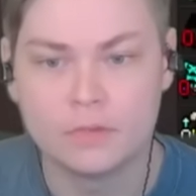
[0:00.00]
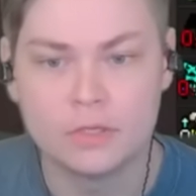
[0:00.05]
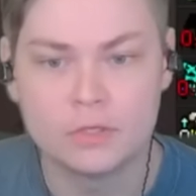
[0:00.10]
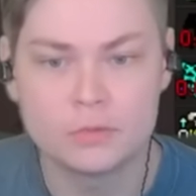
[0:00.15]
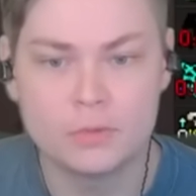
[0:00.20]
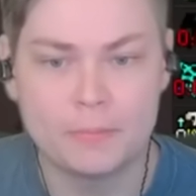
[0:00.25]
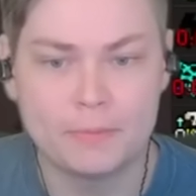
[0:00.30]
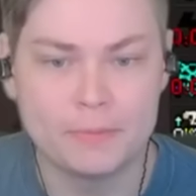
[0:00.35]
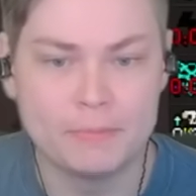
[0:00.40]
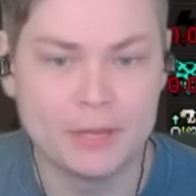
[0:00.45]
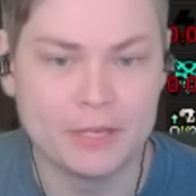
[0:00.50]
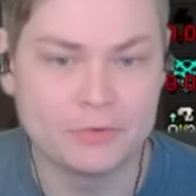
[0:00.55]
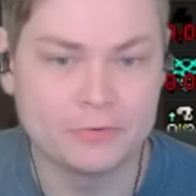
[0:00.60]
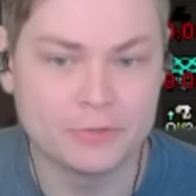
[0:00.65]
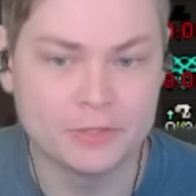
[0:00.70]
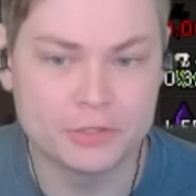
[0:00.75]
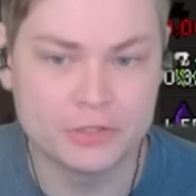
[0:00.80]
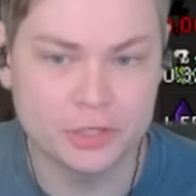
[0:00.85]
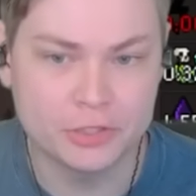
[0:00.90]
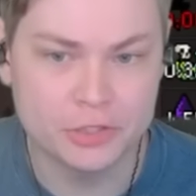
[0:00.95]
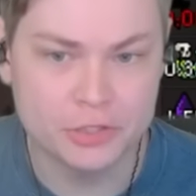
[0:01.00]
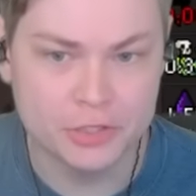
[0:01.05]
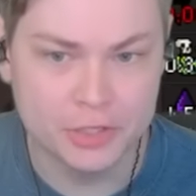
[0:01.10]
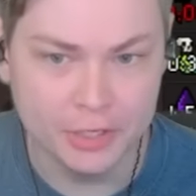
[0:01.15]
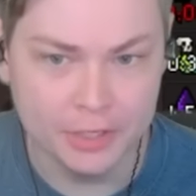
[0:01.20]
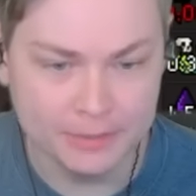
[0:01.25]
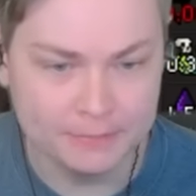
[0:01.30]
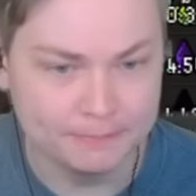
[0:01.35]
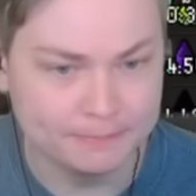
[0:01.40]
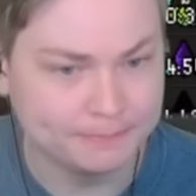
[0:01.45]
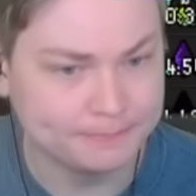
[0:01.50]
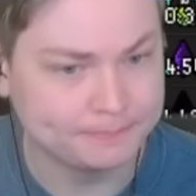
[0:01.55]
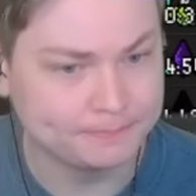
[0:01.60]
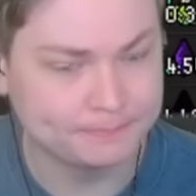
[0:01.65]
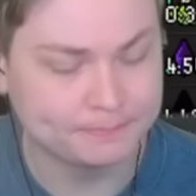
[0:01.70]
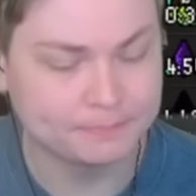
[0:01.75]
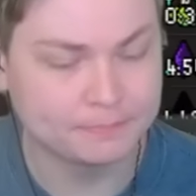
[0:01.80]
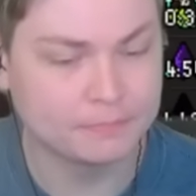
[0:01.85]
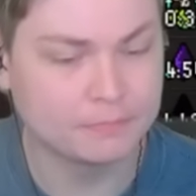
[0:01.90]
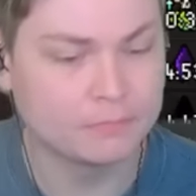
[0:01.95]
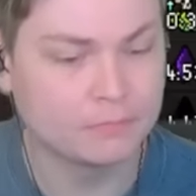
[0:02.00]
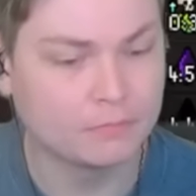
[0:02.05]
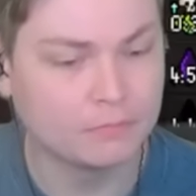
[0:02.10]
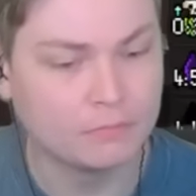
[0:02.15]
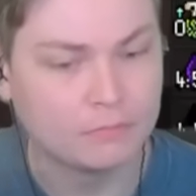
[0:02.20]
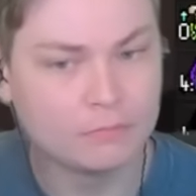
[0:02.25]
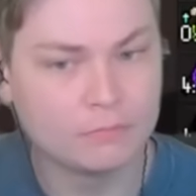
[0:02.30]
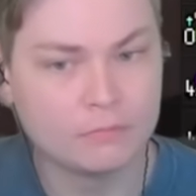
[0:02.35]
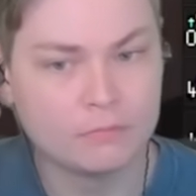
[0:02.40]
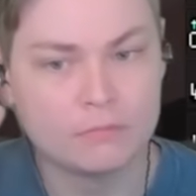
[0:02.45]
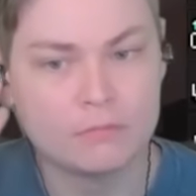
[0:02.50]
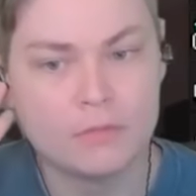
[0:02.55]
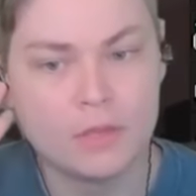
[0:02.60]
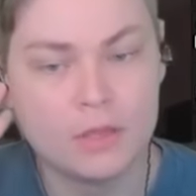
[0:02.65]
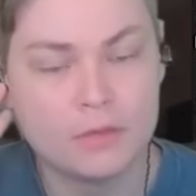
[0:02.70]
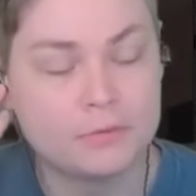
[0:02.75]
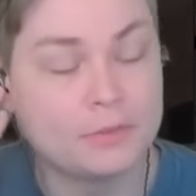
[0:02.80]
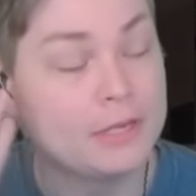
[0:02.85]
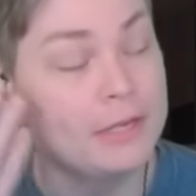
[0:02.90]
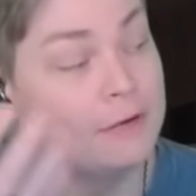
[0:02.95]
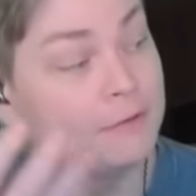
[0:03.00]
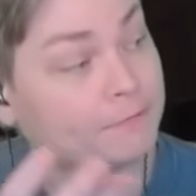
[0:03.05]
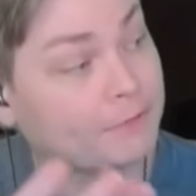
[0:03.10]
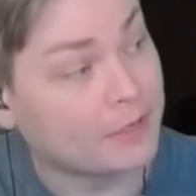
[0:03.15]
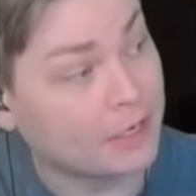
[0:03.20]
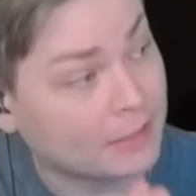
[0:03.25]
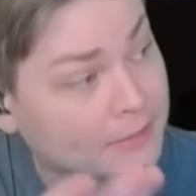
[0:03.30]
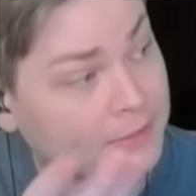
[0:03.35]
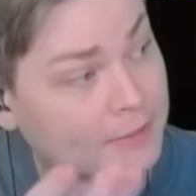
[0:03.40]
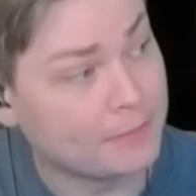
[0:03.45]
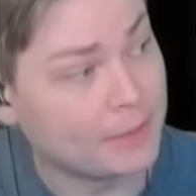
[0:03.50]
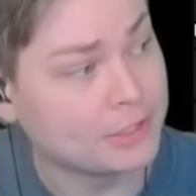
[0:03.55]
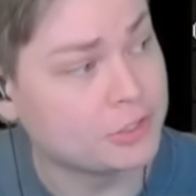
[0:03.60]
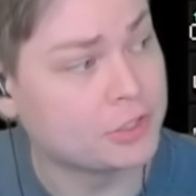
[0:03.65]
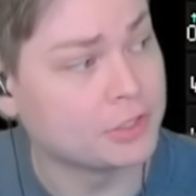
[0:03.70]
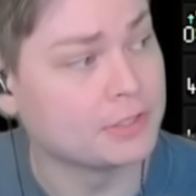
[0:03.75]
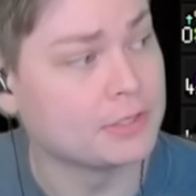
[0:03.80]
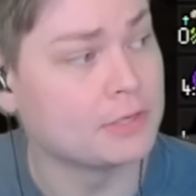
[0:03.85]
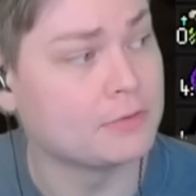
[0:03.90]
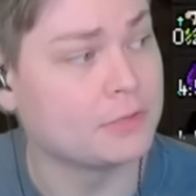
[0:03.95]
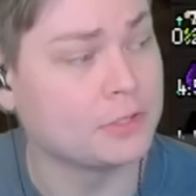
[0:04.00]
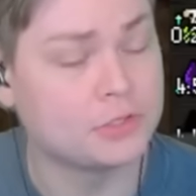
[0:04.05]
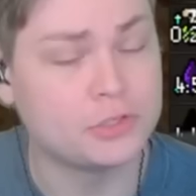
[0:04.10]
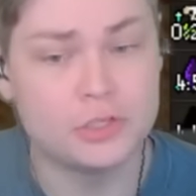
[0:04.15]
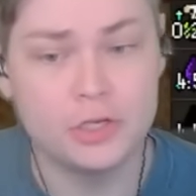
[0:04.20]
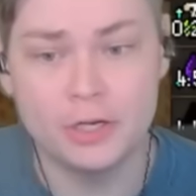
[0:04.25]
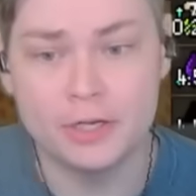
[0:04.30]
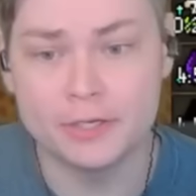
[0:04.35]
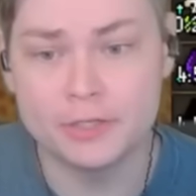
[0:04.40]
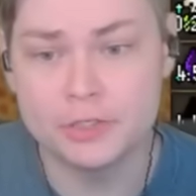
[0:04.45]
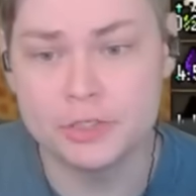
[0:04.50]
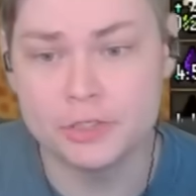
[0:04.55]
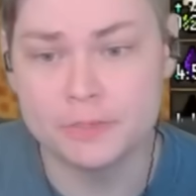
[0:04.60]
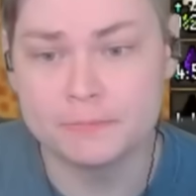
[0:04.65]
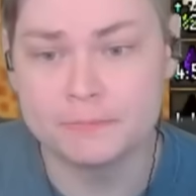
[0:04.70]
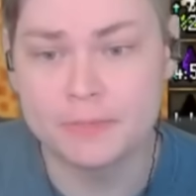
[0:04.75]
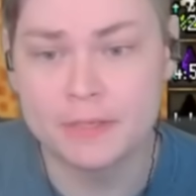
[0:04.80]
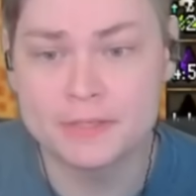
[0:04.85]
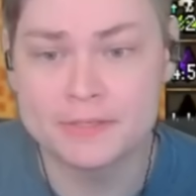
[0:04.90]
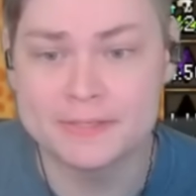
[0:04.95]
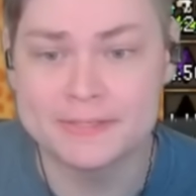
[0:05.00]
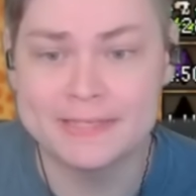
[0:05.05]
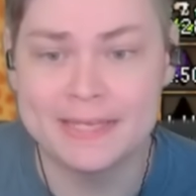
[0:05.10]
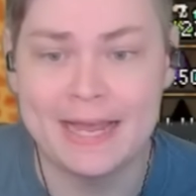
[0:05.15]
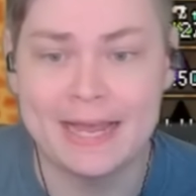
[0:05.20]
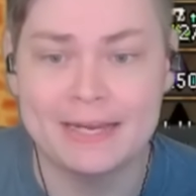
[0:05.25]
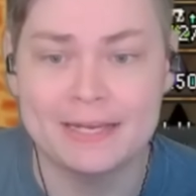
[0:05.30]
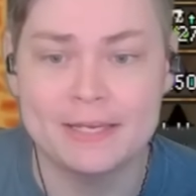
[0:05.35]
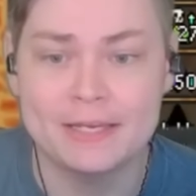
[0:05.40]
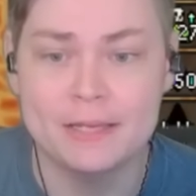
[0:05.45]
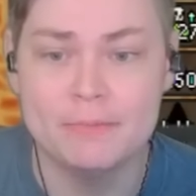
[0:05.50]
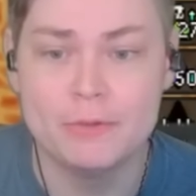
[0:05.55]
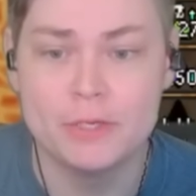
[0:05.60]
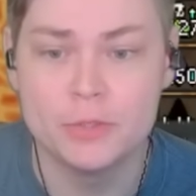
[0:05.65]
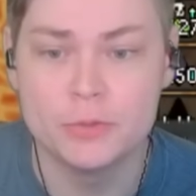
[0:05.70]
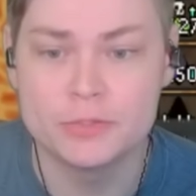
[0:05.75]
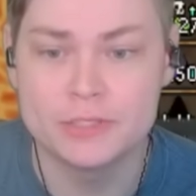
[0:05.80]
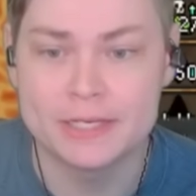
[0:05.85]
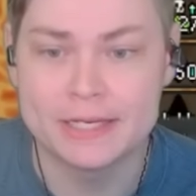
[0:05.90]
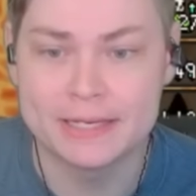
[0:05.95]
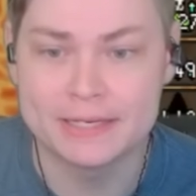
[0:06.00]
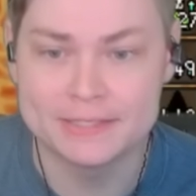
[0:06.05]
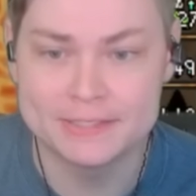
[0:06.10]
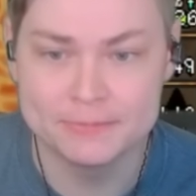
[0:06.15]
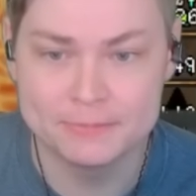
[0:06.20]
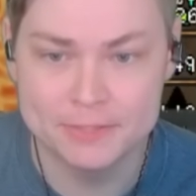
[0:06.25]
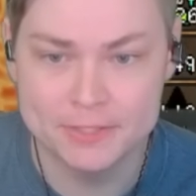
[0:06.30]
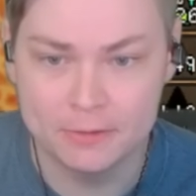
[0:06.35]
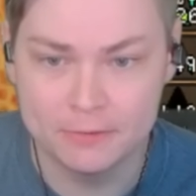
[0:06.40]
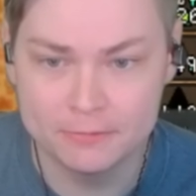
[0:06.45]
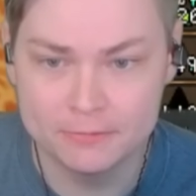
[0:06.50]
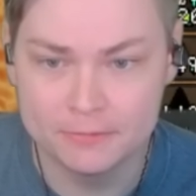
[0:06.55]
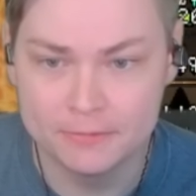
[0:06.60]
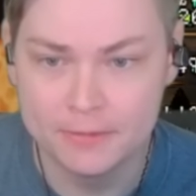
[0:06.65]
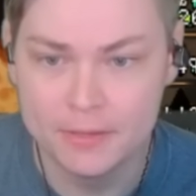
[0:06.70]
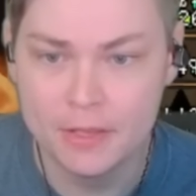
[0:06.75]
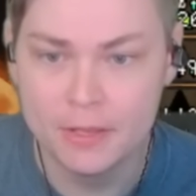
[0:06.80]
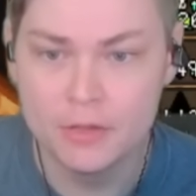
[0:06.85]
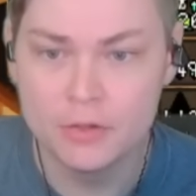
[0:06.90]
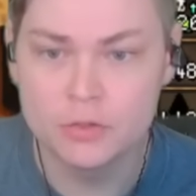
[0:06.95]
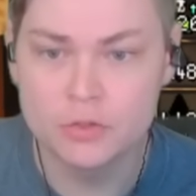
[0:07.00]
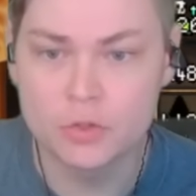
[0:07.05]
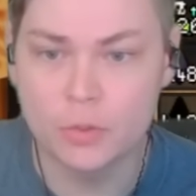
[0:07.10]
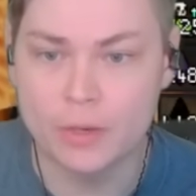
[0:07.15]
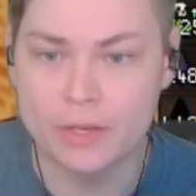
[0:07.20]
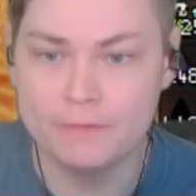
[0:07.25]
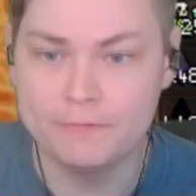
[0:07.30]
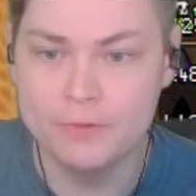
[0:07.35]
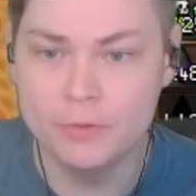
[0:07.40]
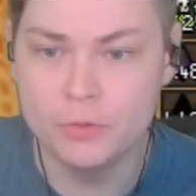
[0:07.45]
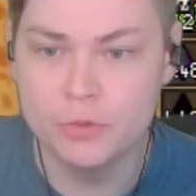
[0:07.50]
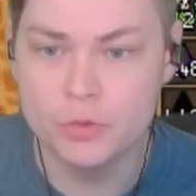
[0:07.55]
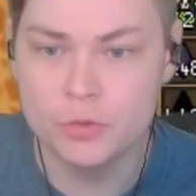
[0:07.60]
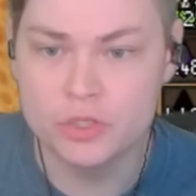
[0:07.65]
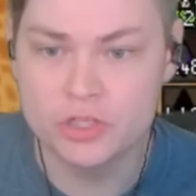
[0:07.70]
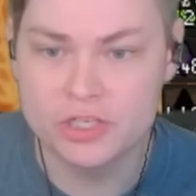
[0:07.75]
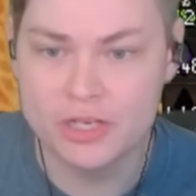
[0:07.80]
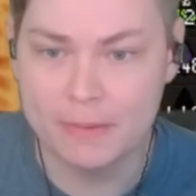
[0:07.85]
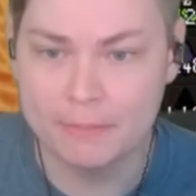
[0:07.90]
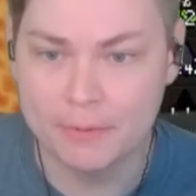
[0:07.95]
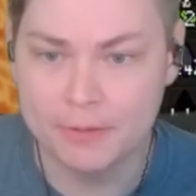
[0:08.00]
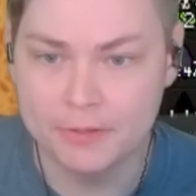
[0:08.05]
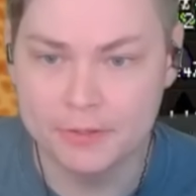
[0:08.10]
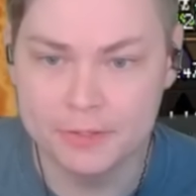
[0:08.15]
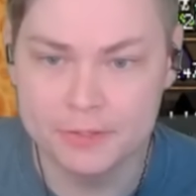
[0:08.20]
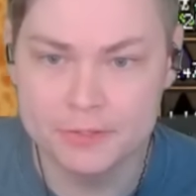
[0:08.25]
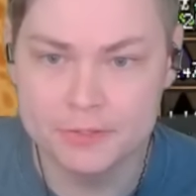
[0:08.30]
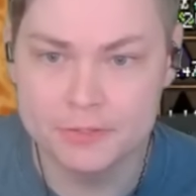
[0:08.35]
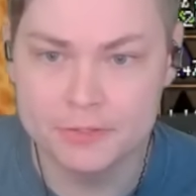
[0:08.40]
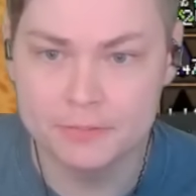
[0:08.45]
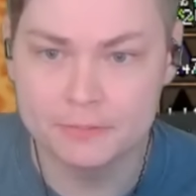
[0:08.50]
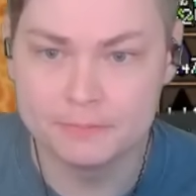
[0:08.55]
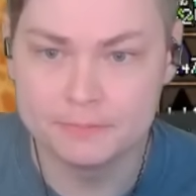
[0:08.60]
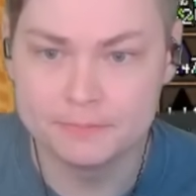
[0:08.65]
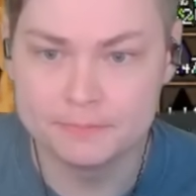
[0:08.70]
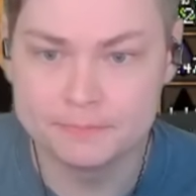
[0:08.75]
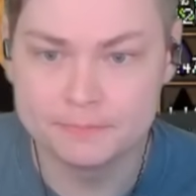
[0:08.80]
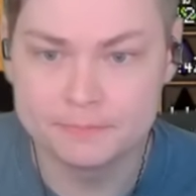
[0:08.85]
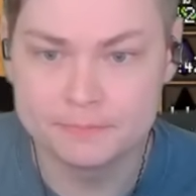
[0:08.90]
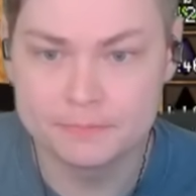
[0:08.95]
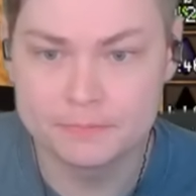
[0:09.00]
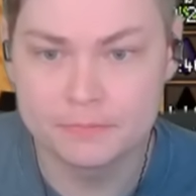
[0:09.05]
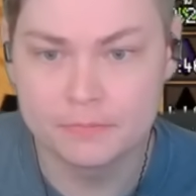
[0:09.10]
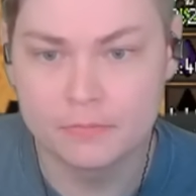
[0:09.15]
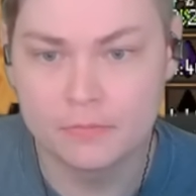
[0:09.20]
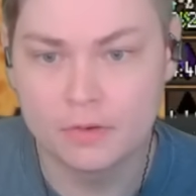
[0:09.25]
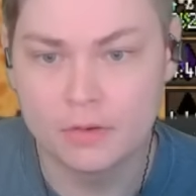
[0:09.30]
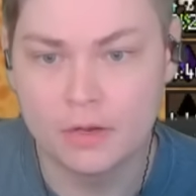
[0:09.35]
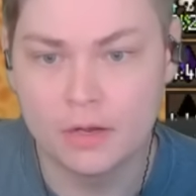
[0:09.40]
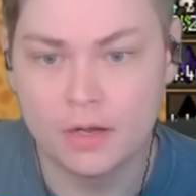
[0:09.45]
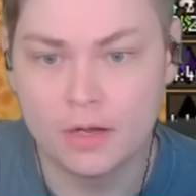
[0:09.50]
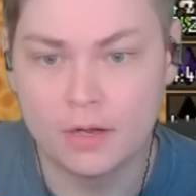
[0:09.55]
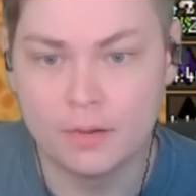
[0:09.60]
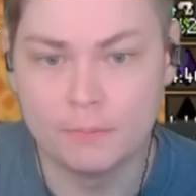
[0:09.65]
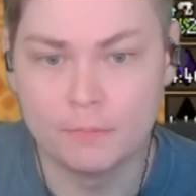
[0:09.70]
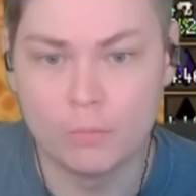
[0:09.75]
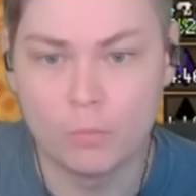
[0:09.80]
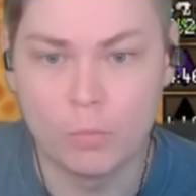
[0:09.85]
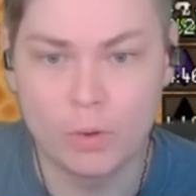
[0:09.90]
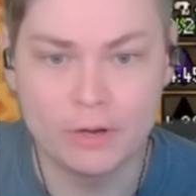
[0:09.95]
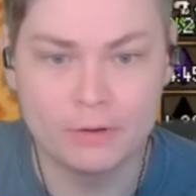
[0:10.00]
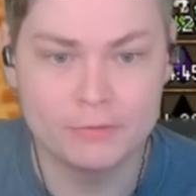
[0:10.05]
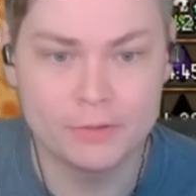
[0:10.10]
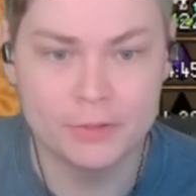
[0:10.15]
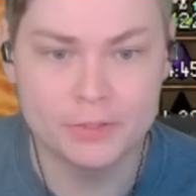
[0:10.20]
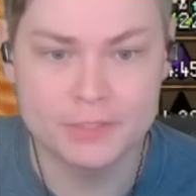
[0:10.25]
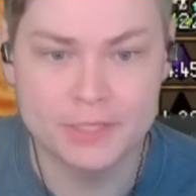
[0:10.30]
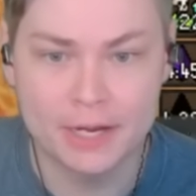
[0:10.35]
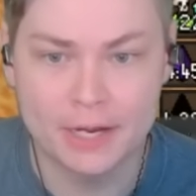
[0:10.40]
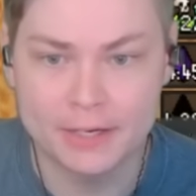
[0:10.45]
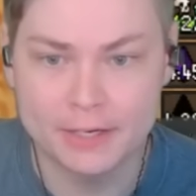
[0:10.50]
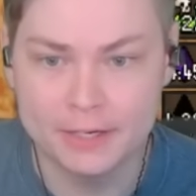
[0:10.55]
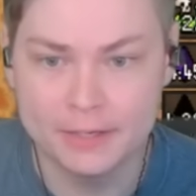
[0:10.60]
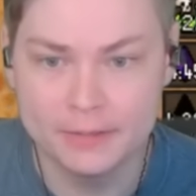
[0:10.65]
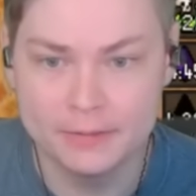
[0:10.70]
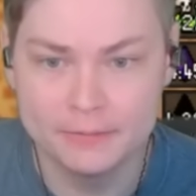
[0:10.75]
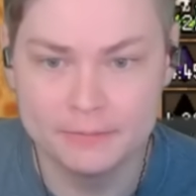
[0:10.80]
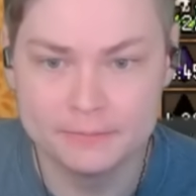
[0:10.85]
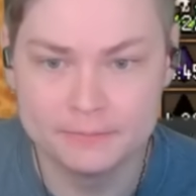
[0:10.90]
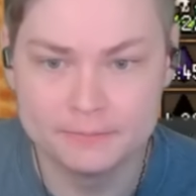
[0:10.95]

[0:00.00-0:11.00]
Swapping mage for the judge is good. Thing I forgot to mention, the judge, his attack can be used against himself. So if you do step unders, whenever you're attacking,